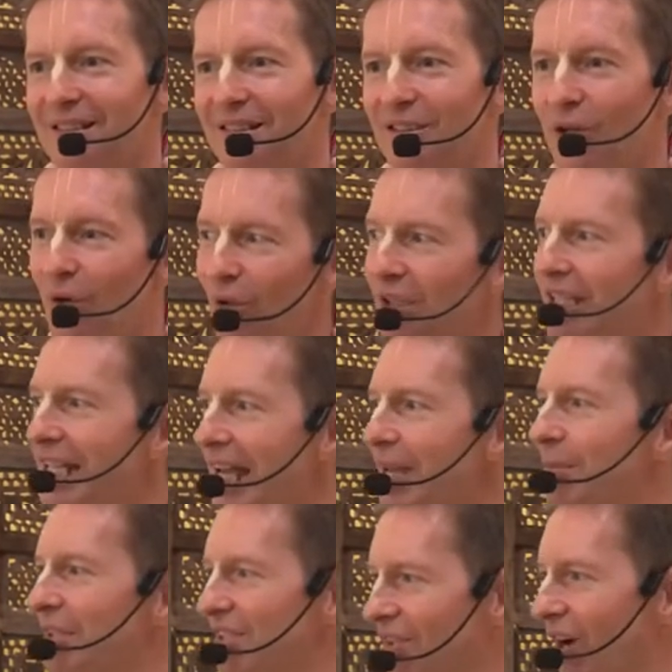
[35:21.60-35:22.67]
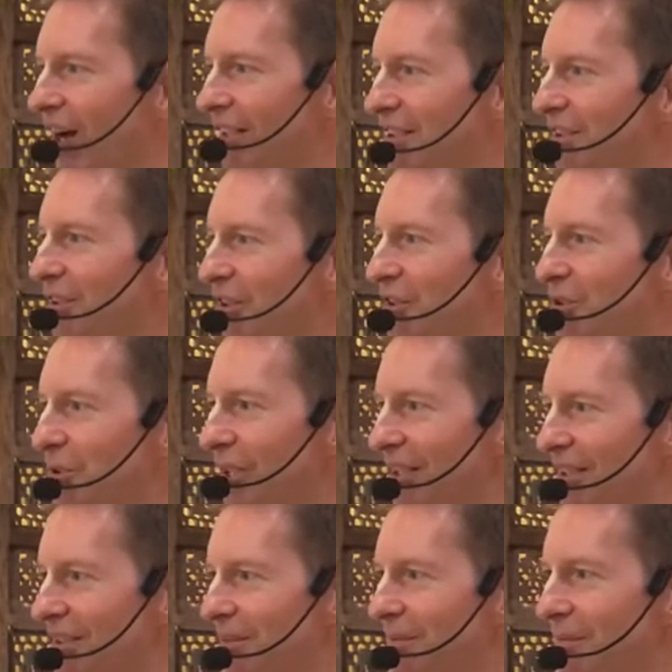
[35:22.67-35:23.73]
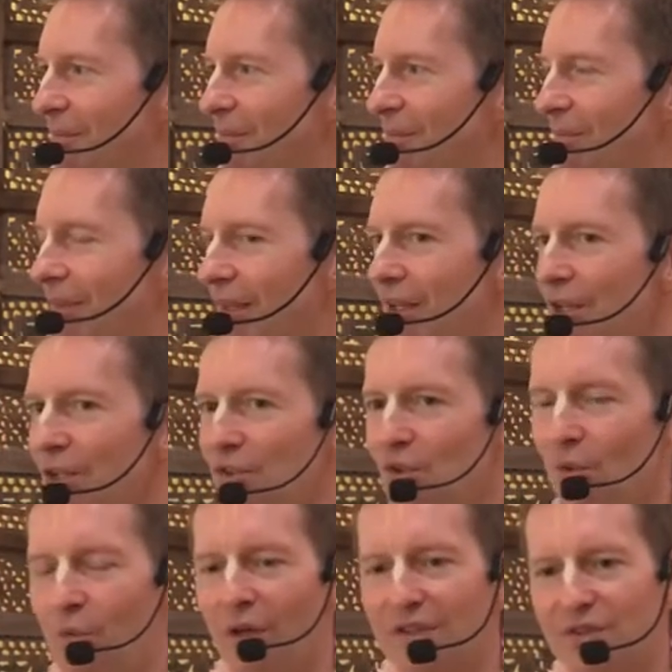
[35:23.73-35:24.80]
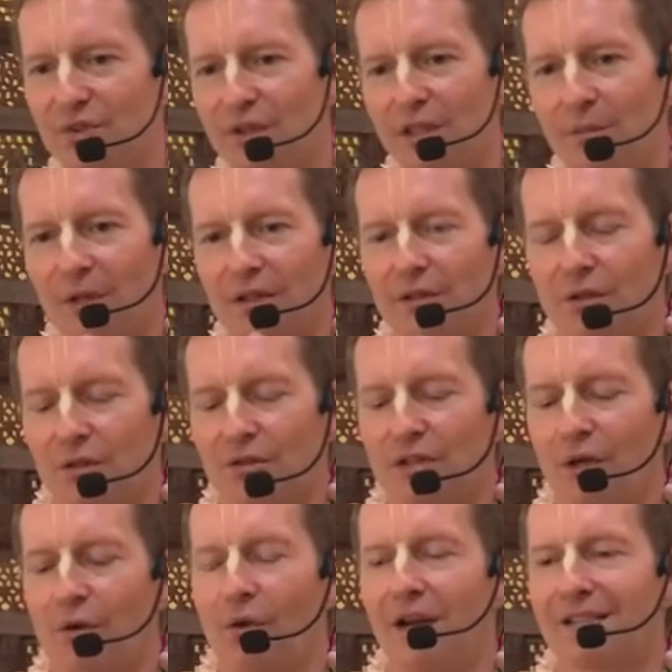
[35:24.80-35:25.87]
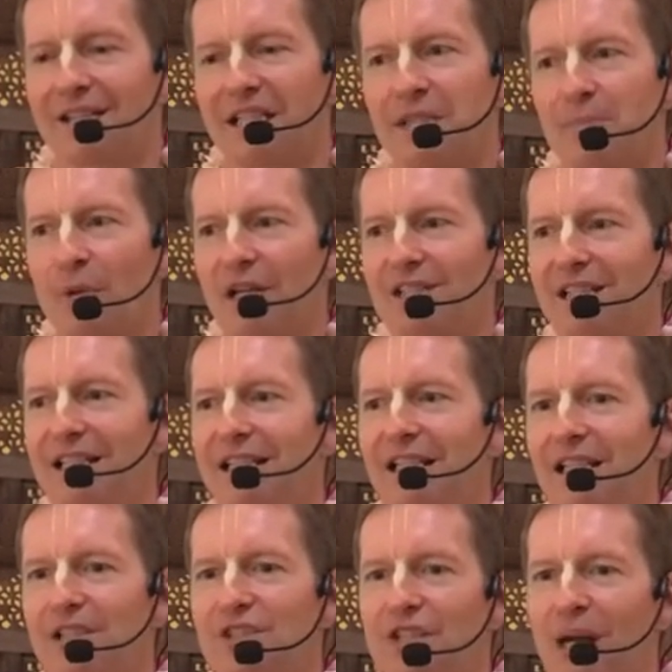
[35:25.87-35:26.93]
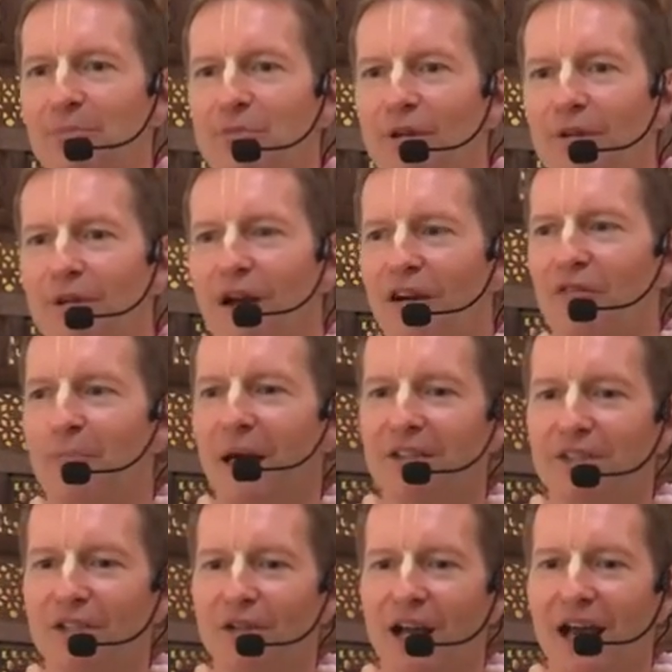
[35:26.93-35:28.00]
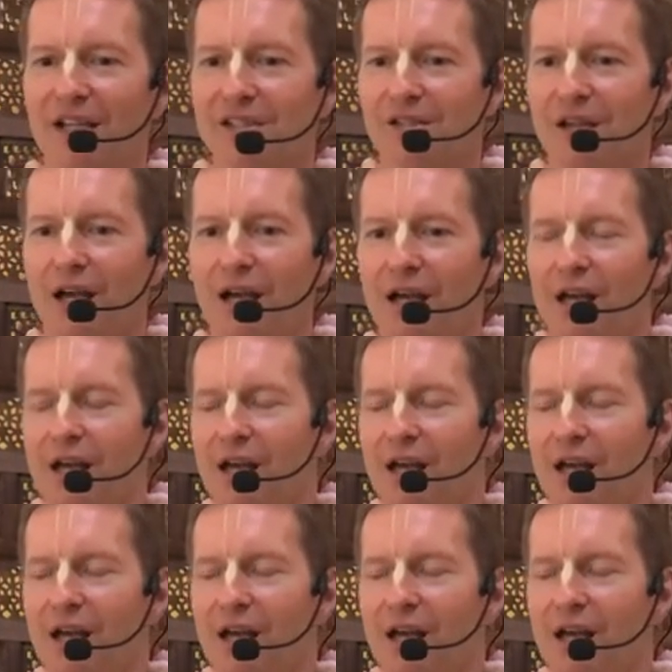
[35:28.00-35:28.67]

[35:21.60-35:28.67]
The holy name is carved the dua. So what Srila Bhaktivinoda Thakur has expressed in each chapter of Bhajan Rahasya,